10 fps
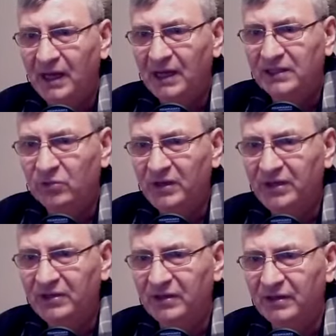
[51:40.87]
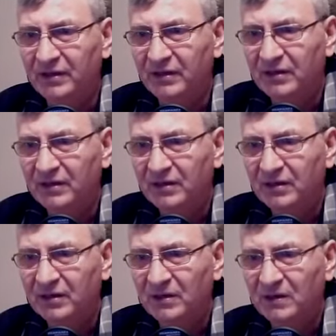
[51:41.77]
is written
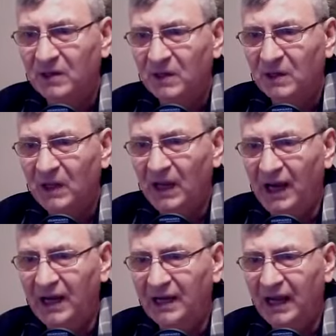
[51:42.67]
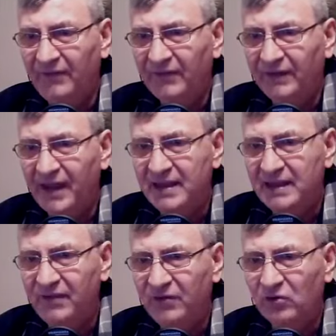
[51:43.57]
in heaven. I
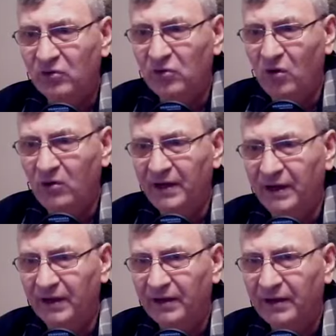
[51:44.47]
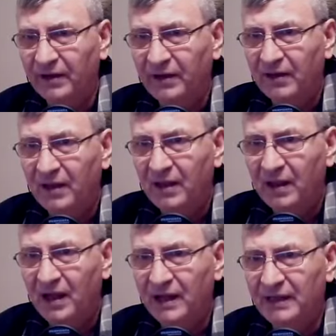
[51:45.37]
give you glory,
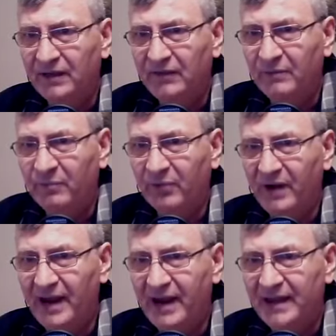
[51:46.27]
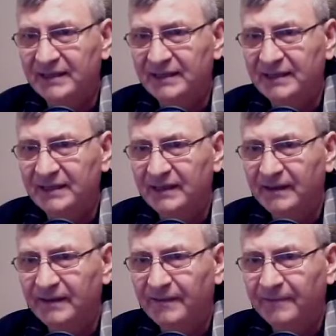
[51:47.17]
I give you praise
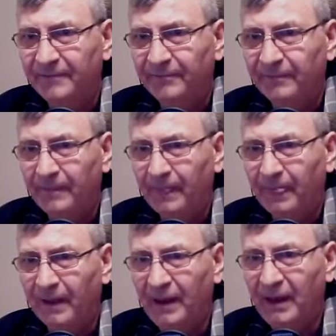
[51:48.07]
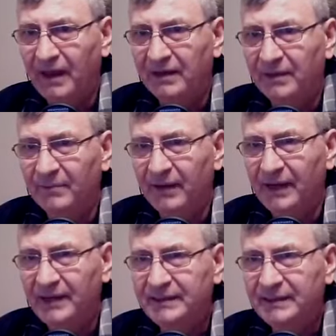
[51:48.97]
in the
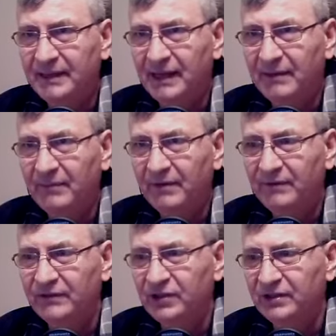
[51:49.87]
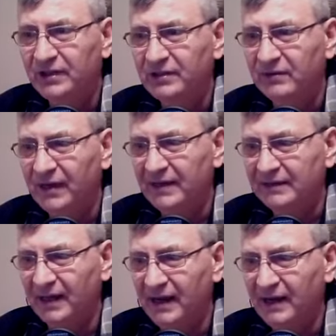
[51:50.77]
mighty name of Jesus
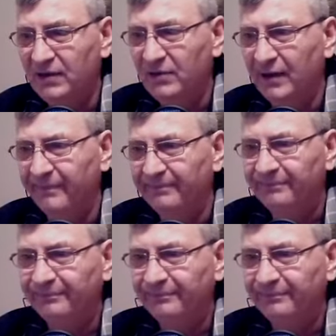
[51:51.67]
Christ. Hallelujah.